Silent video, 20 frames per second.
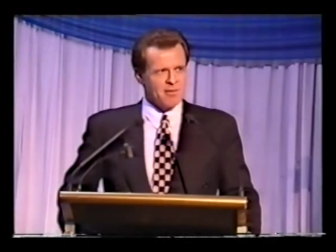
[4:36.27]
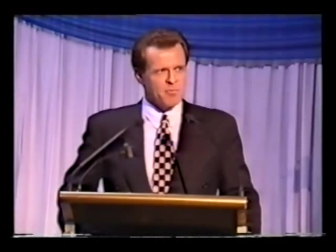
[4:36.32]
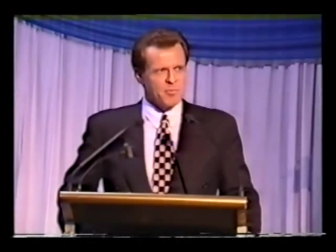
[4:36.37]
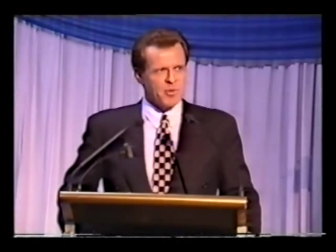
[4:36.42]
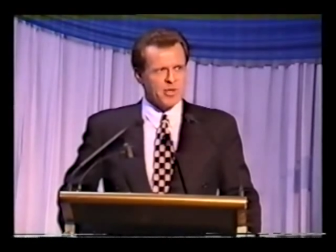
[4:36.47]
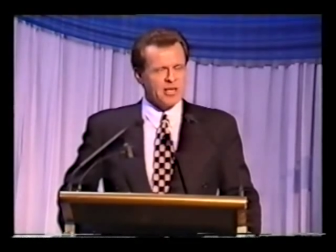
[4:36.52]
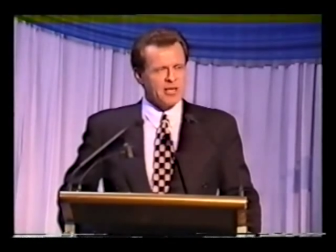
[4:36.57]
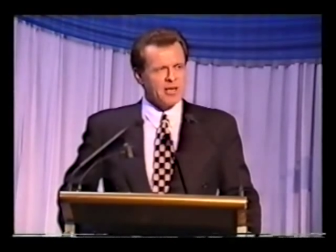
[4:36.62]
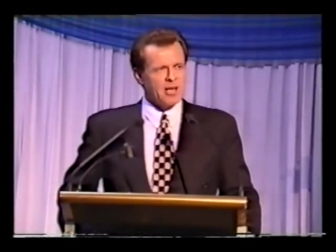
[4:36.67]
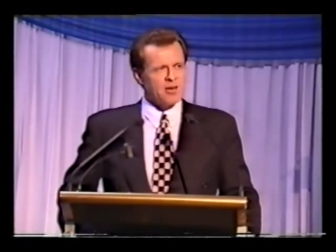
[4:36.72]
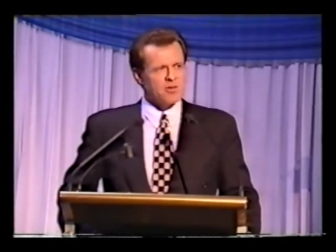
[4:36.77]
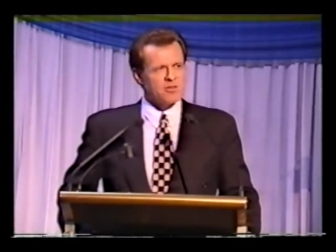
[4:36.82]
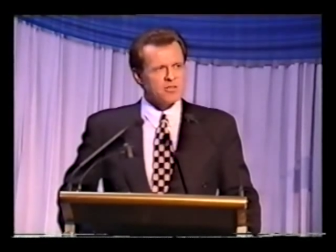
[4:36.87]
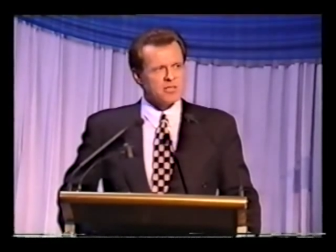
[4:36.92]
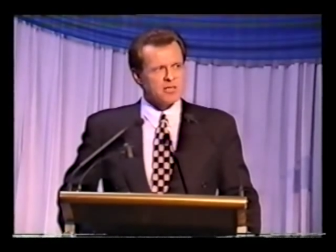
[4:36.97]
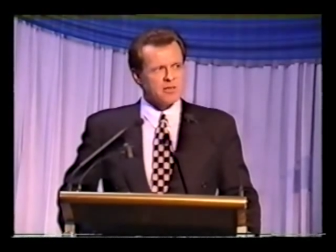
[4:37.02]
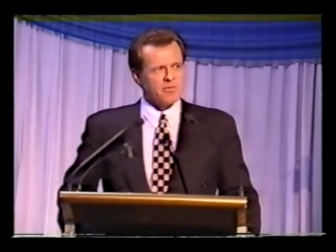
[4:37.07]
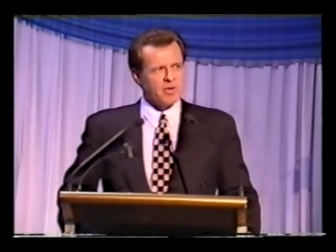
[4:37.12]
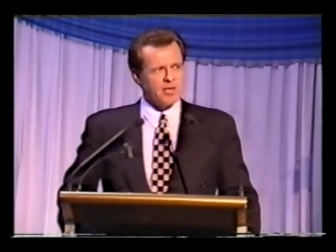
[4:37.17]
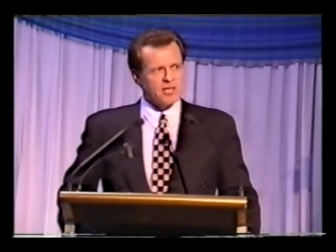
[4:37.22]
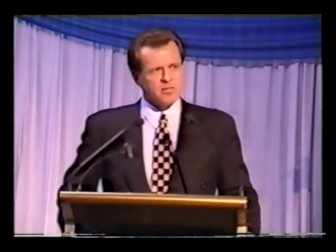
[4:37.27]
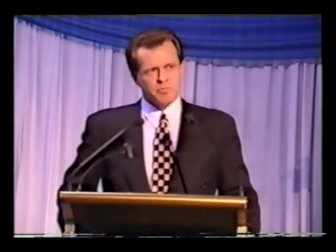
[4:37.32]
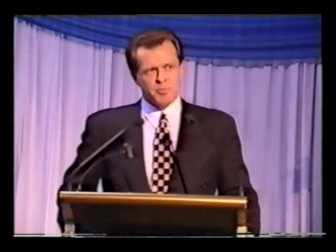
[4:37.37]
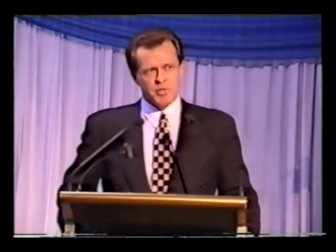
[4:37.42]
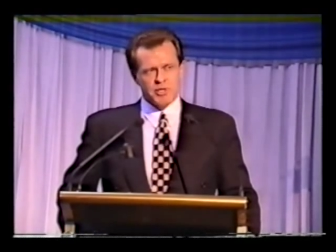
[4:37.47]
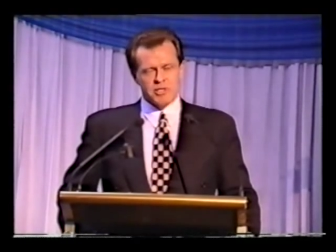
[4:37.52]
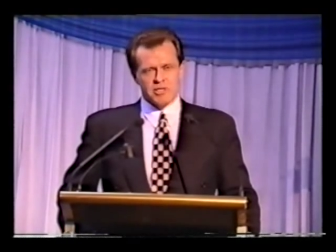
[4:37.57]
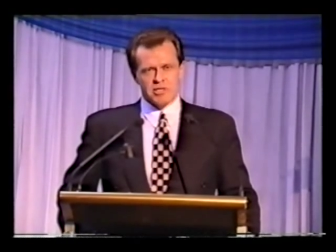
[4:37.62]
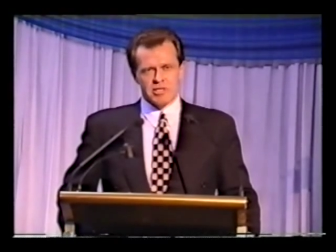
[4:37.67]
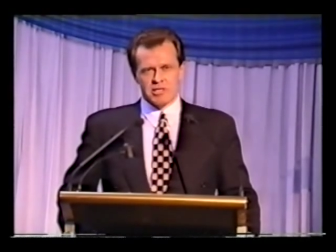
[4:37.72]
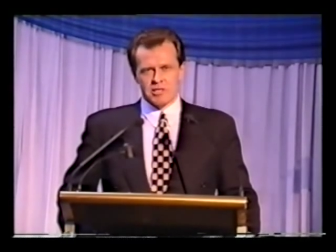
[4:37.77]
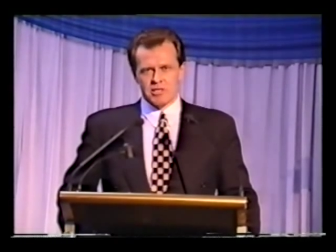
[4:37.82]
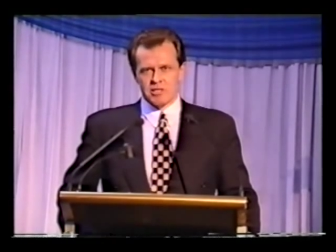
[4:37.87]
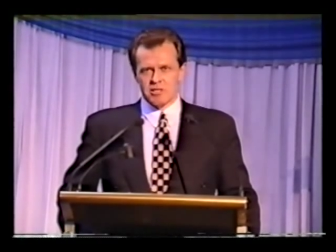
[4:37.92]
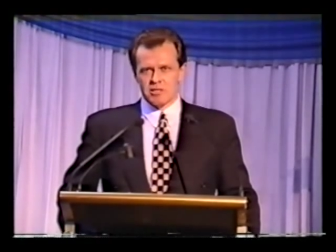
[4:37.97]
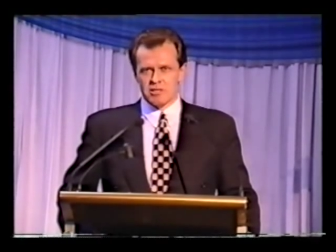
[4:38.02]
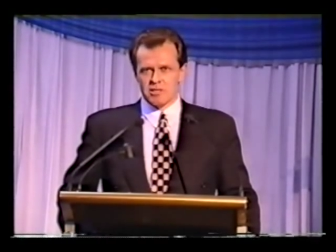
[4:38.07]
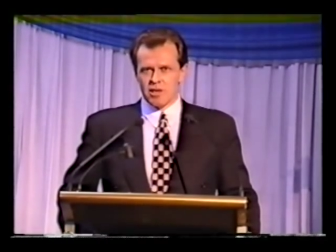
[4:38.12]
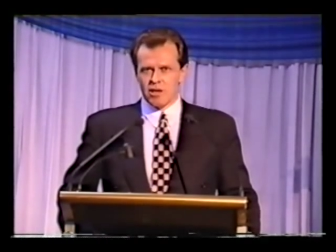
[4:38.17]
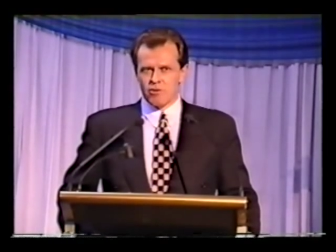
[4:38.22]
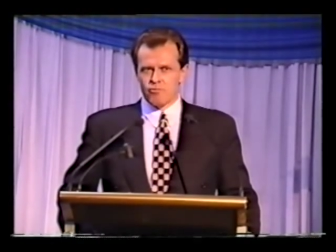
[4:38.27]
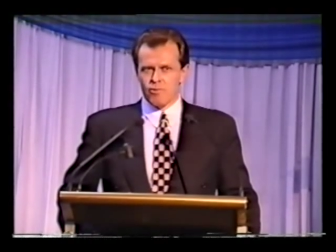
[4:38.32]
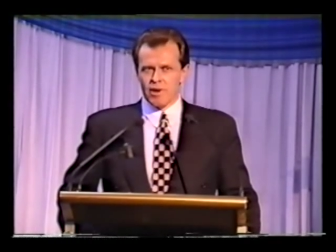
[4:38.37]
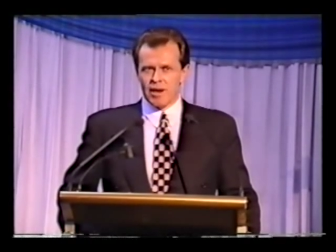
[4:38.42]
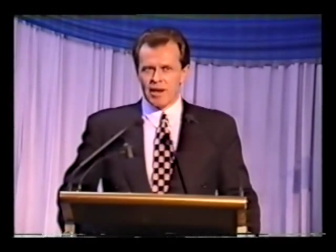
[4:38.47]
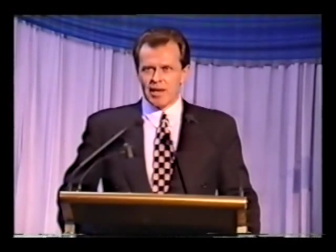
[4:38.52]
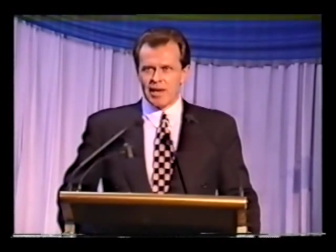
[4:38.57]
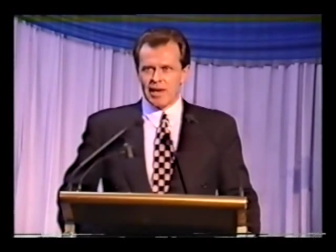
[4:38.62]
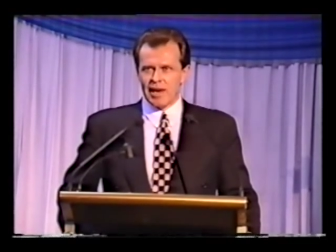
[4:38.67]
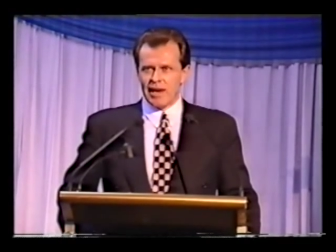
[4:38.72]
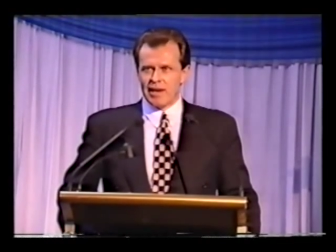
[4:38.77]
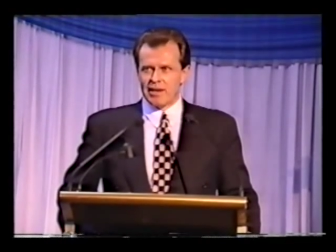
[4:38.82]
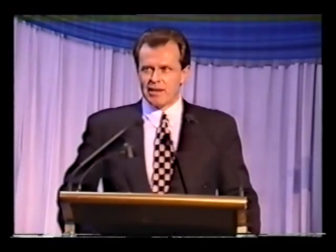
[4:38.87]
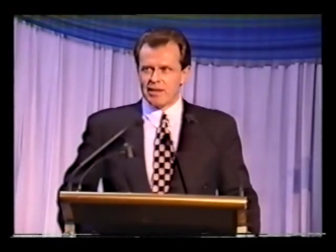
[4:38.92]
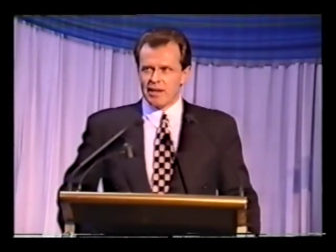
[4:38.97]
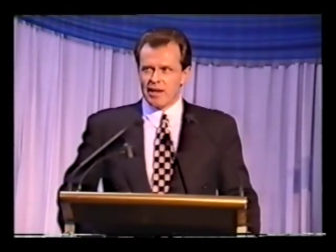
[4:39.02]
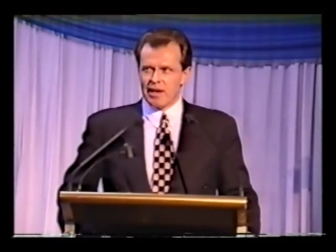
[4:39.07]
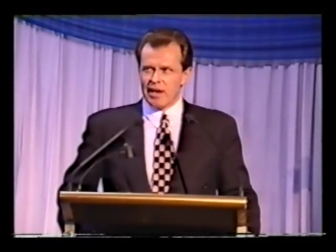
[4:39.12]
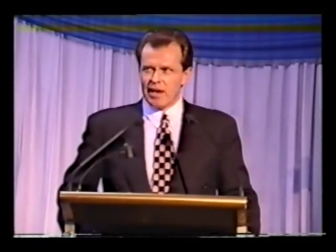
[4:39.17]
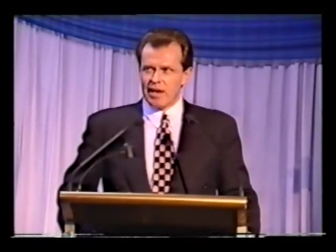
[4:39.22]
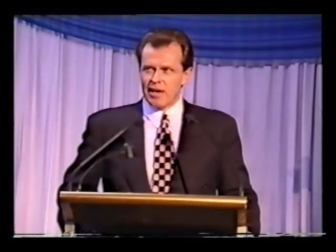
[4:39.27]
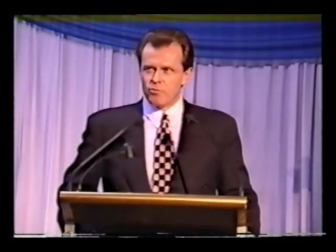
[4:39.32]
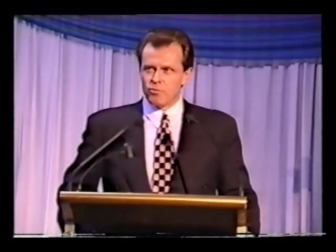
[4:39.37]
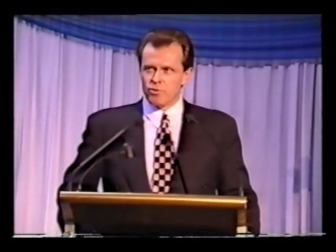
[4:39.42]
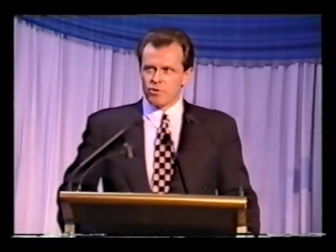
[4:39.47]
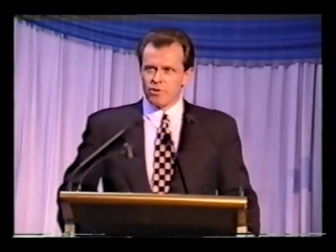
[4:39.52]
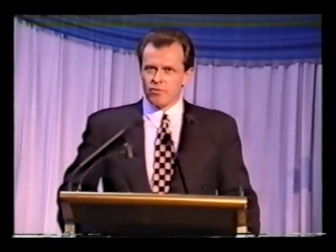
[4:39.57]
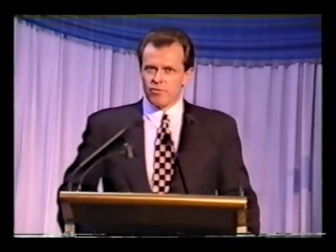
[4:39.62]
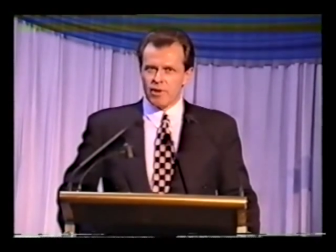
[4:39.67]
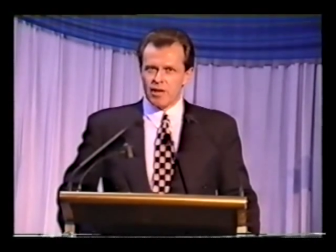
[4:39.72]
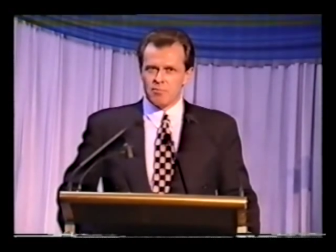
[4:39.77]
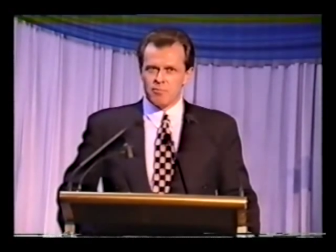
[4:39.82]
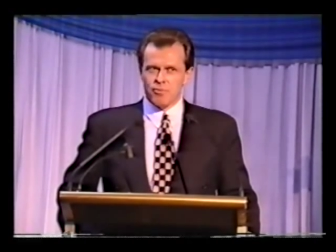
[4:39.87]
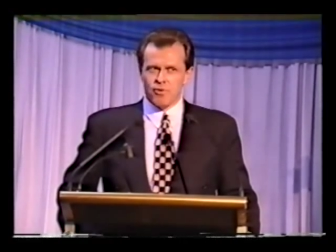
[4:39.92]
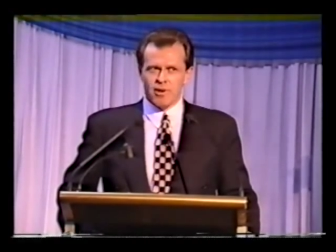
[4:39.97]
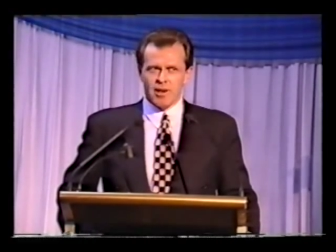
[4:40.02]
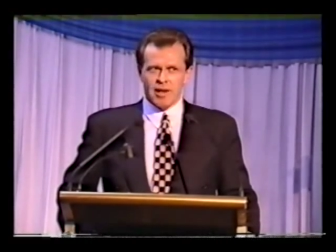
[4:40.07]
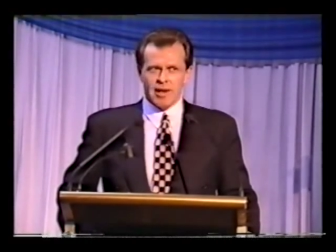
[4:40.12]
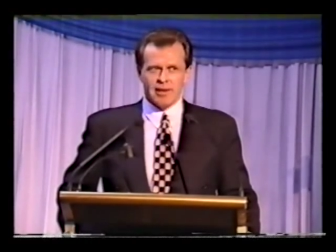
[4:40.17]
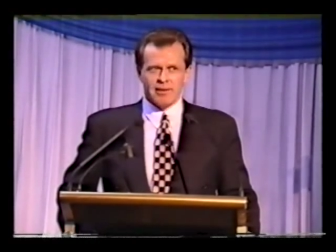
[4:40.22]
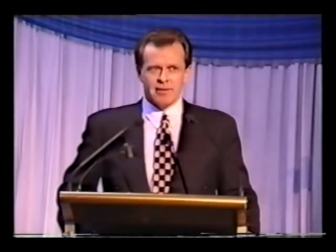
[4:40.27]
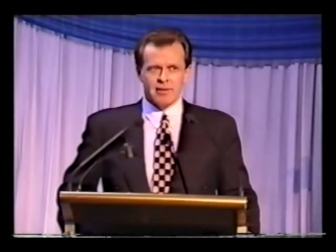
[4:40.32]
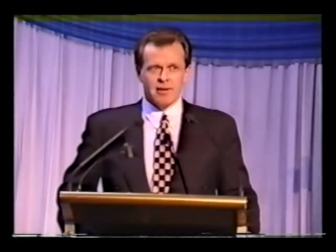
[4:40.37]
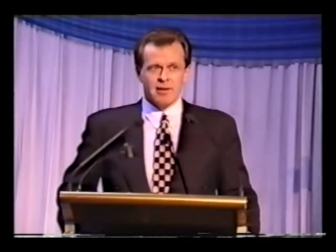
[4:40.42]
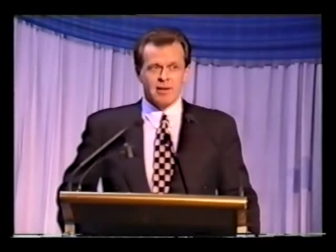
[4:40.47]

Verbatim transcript: But he knows that if his businesses are running hand in hand with a great product,